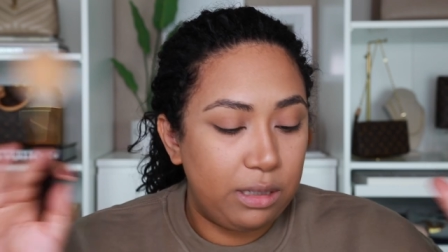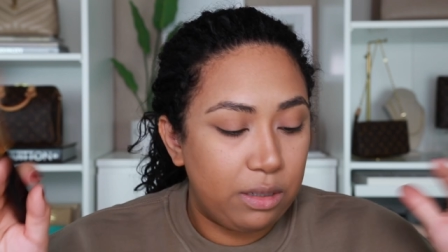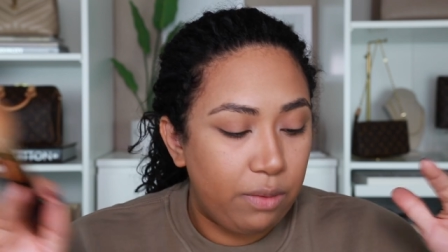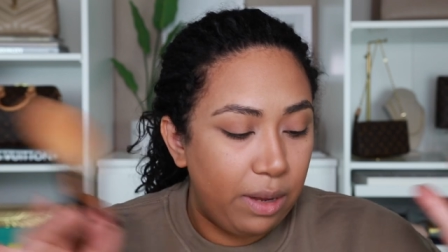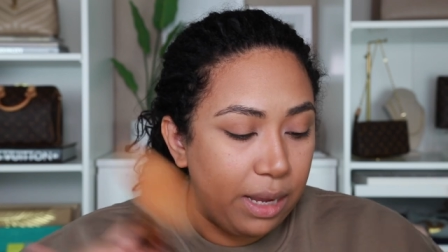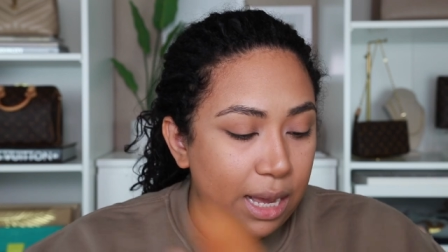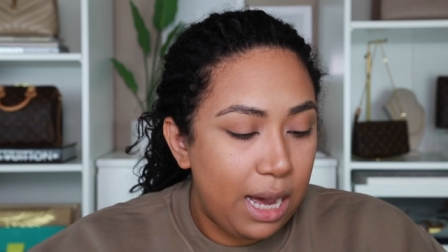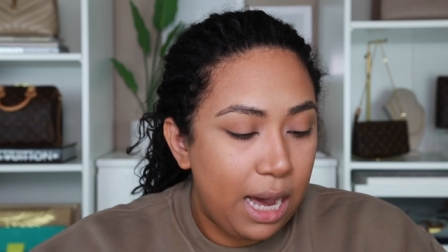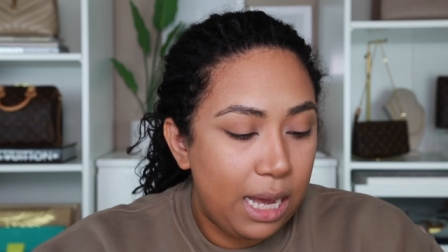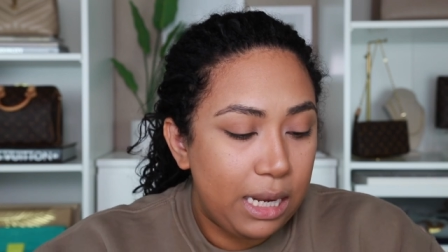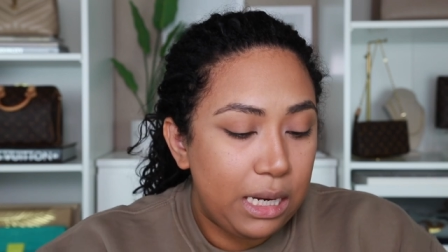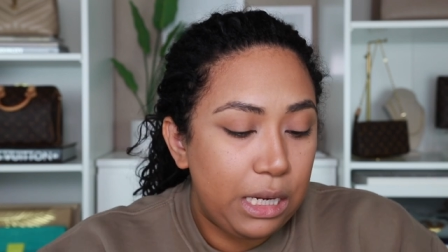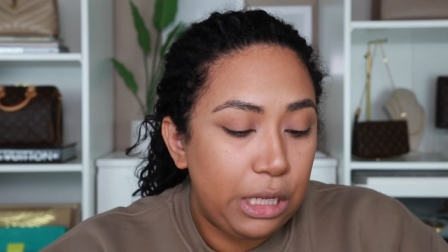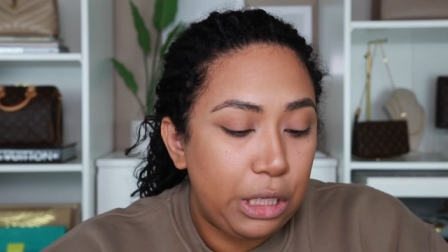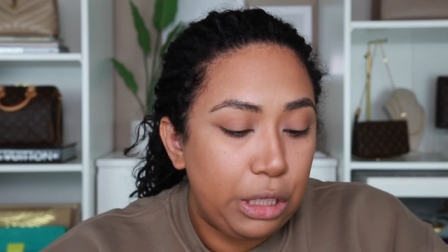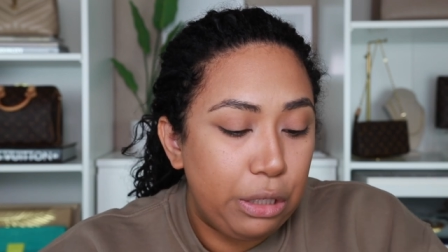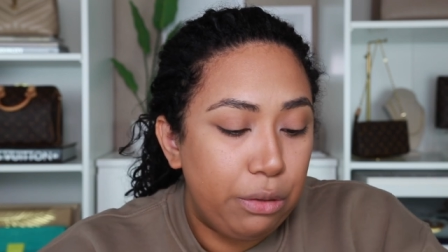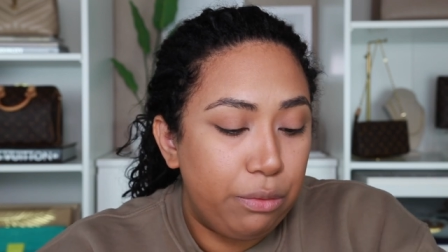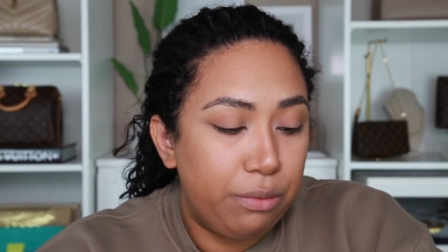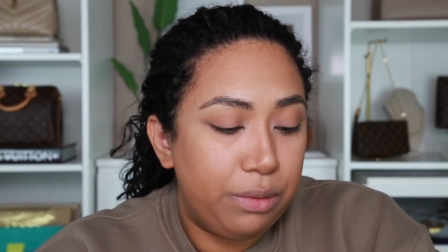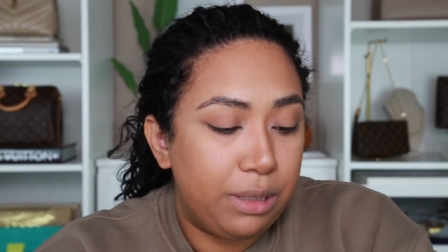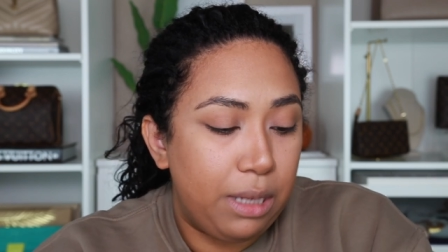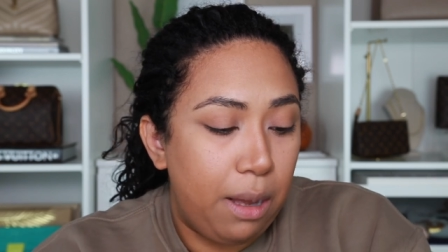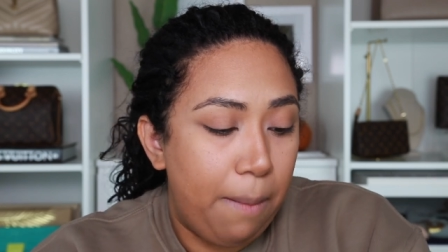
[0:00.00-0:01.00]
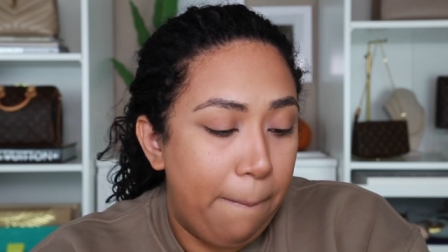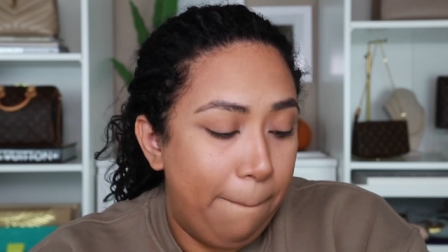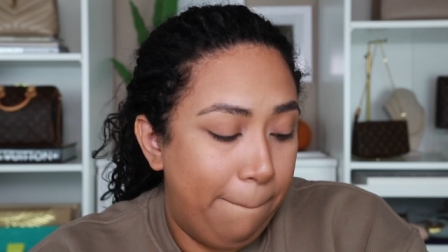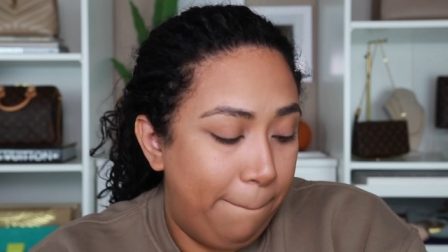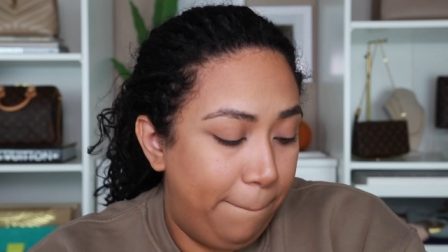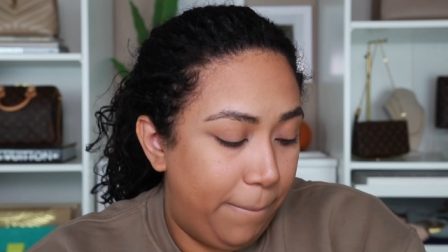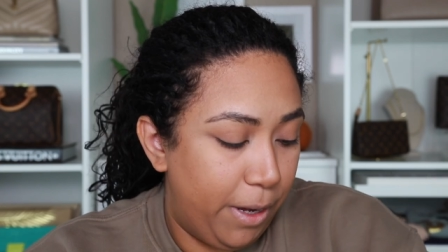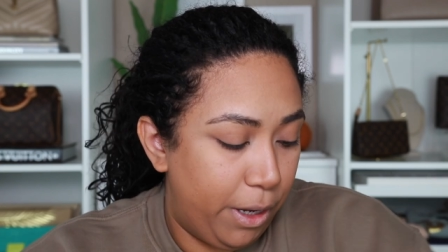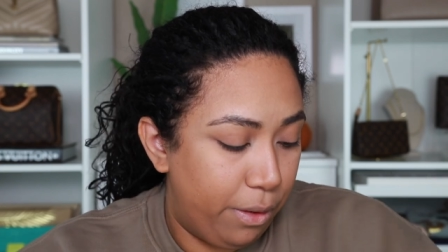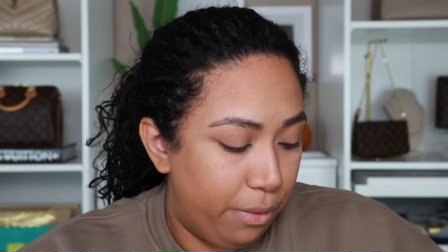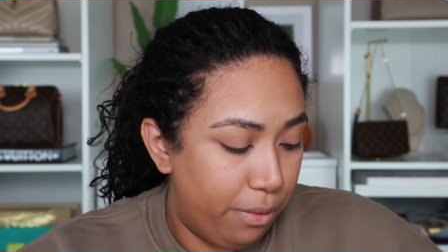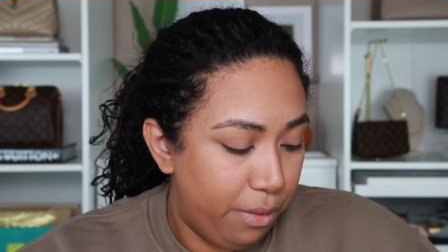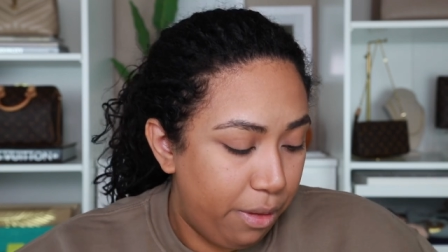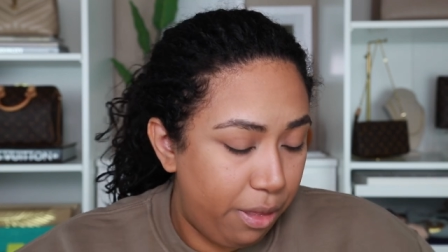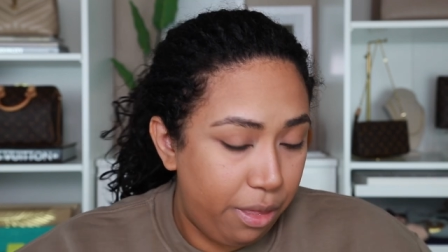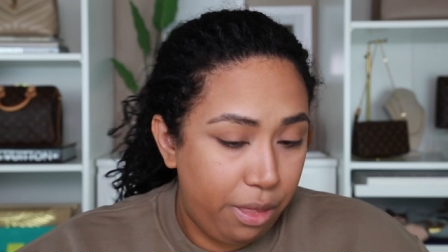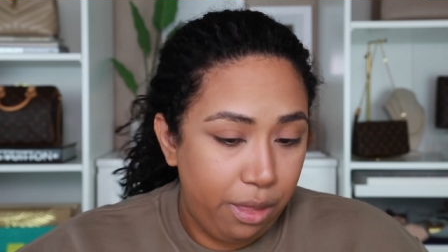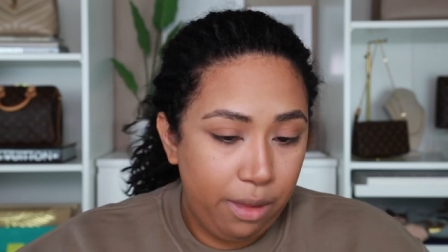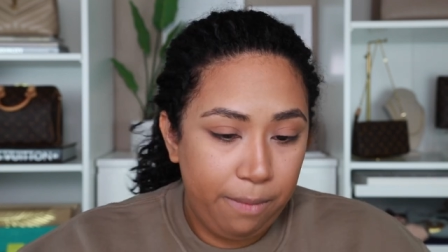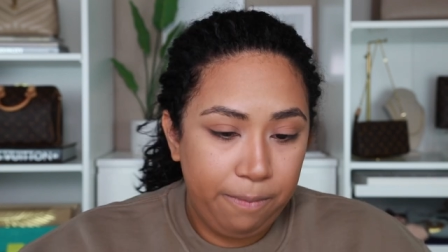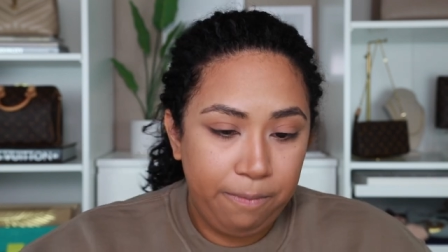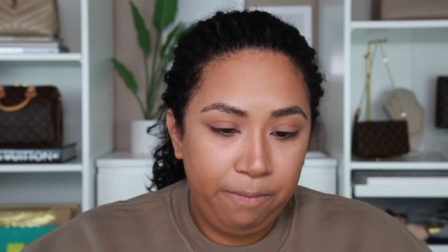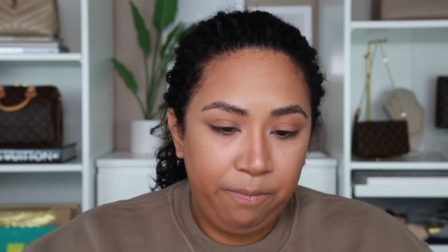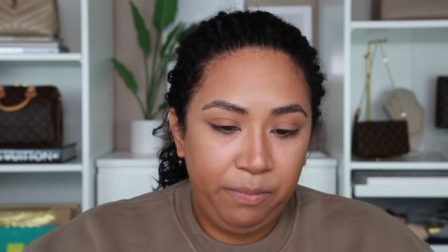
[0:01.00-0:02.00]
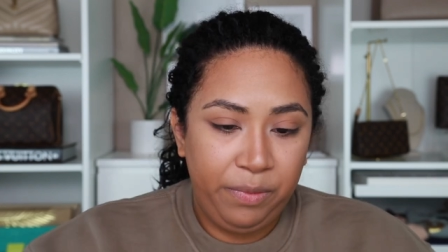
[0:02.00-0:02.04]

So I kind of use both,